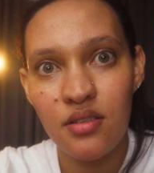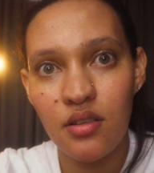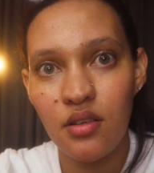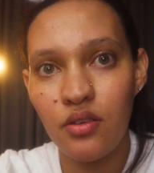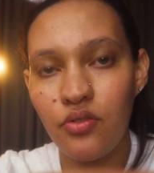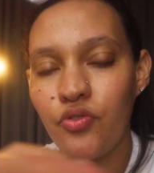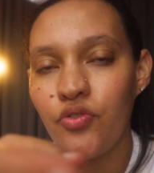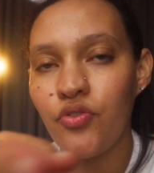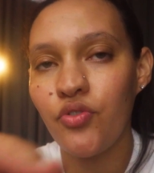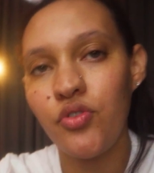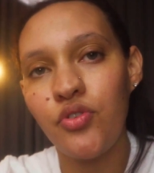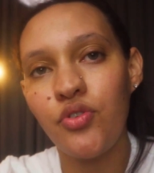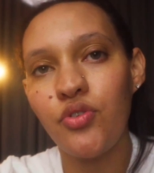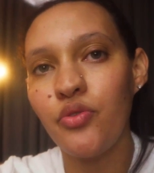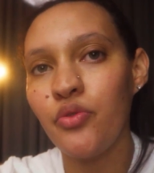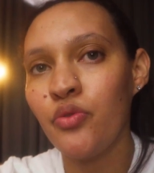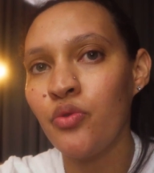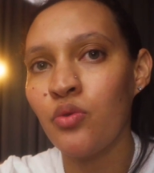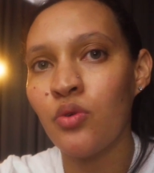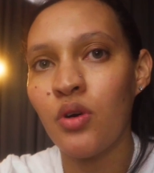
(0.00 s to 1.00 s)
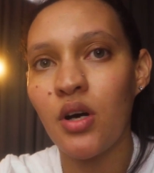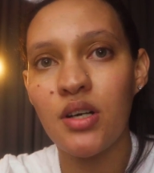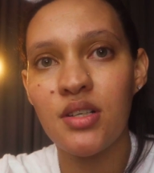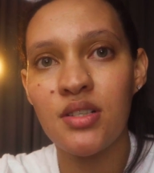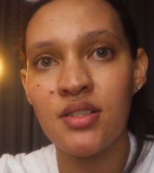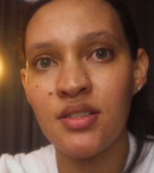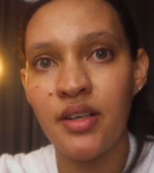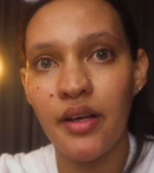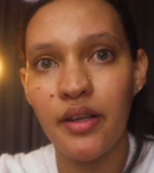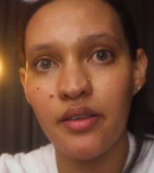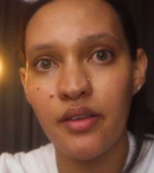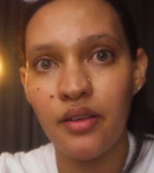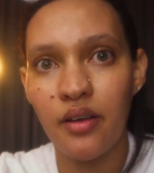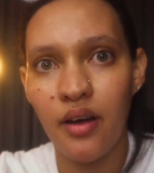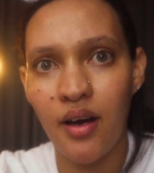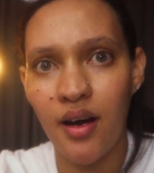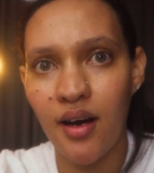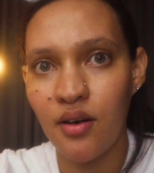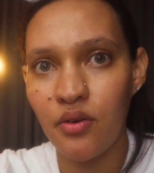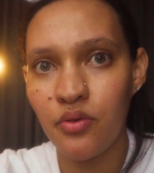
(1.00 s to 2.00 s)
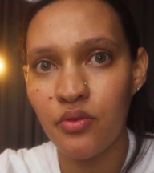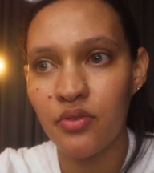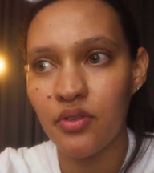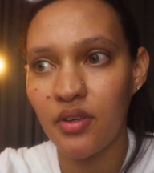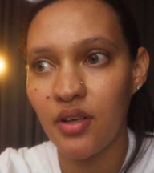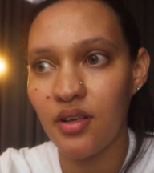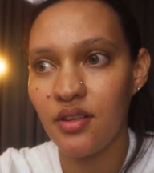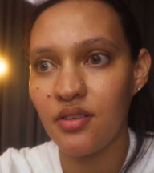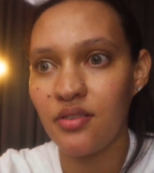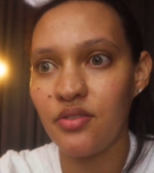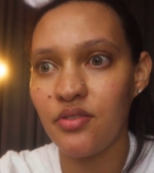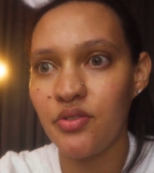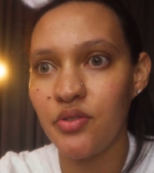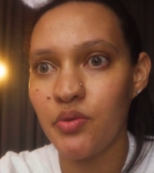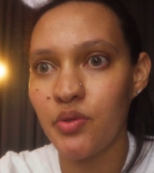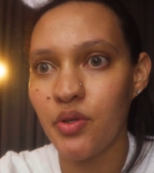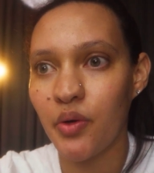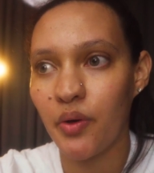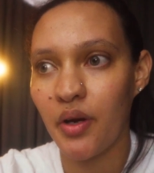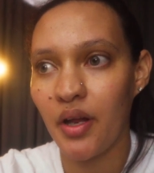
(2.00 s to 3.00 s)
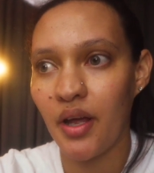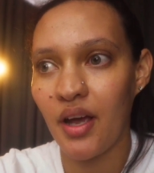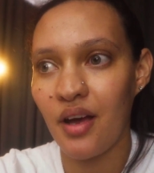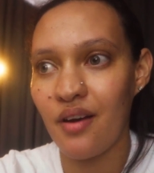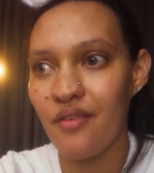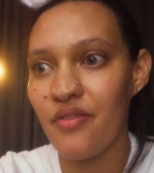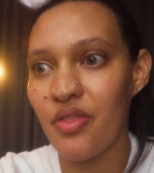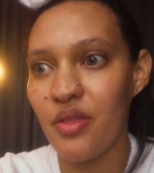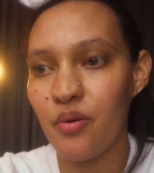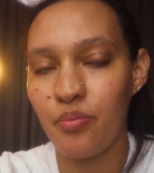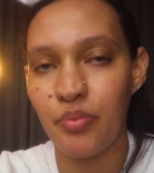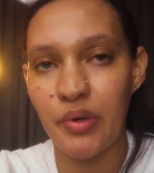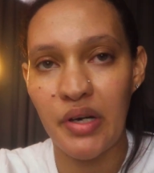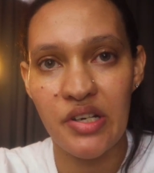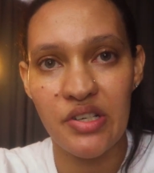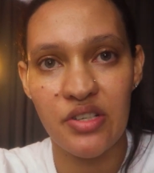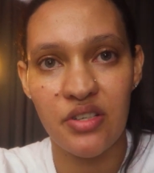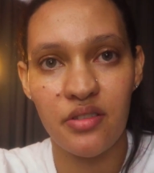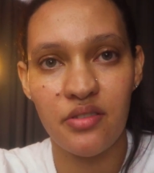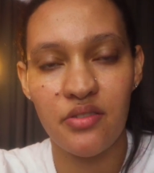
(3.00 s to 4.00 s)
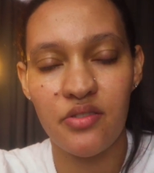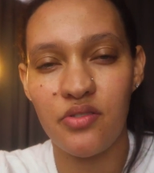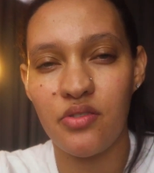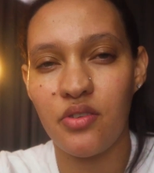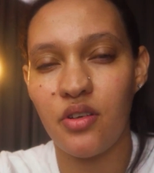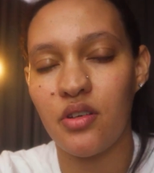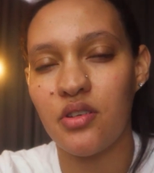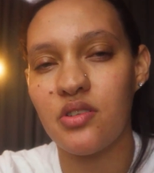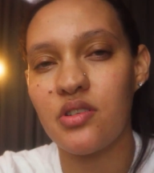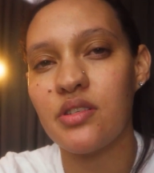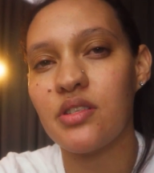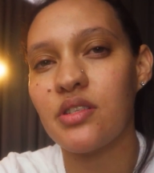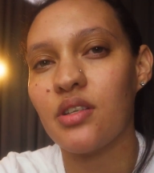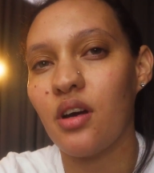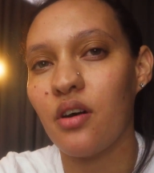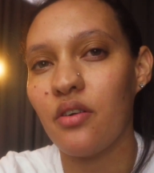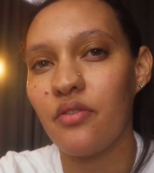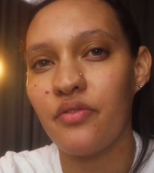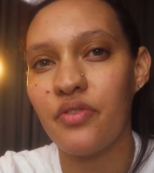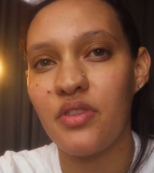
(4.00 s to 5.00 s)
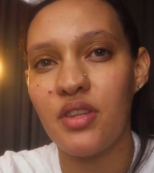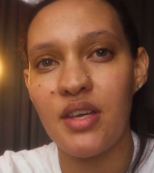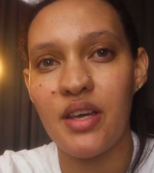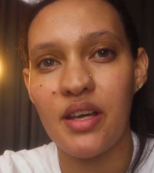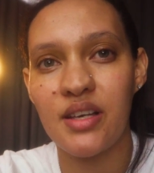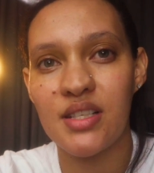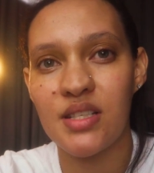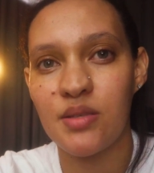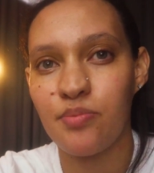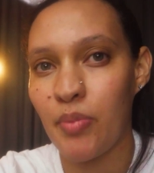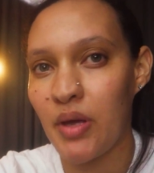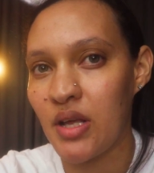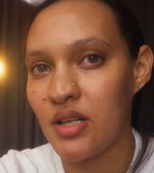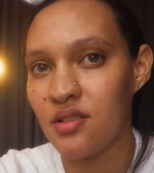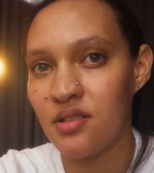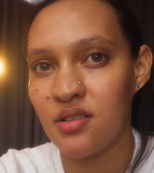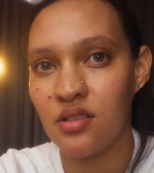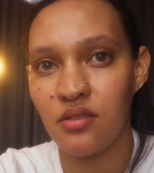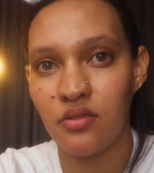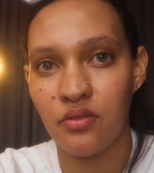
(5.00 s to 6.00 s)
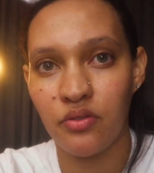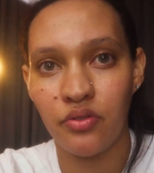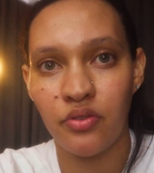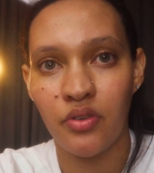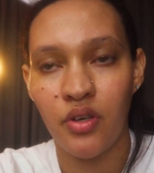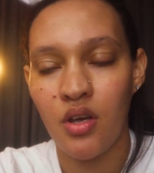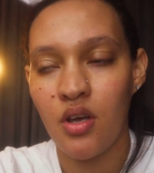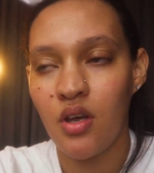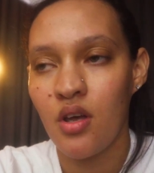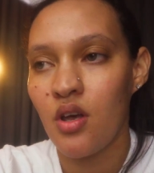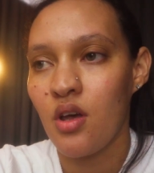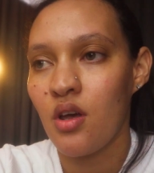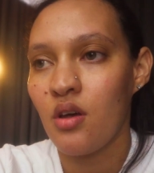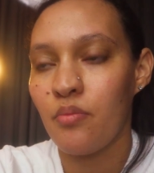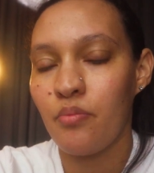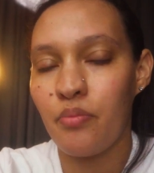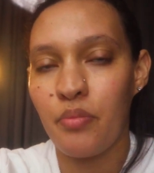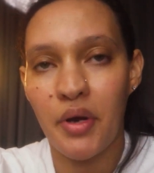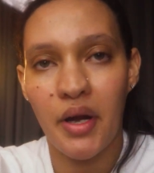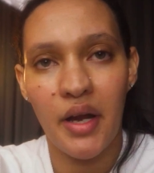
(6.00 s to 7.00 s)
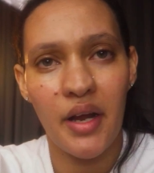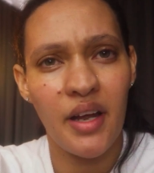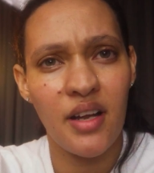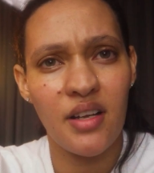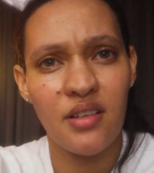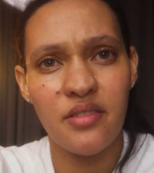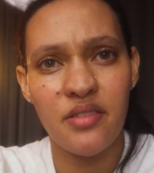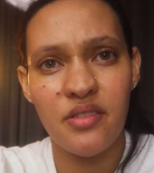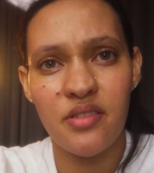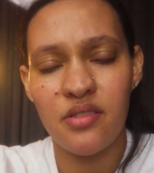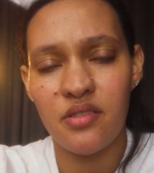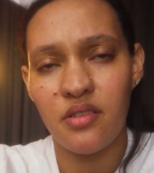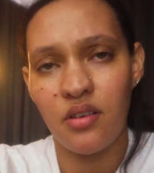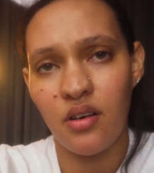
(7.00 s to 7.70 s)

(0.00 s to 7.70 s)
If you are starting out and you don't have the budget to get yourself the expensive brands,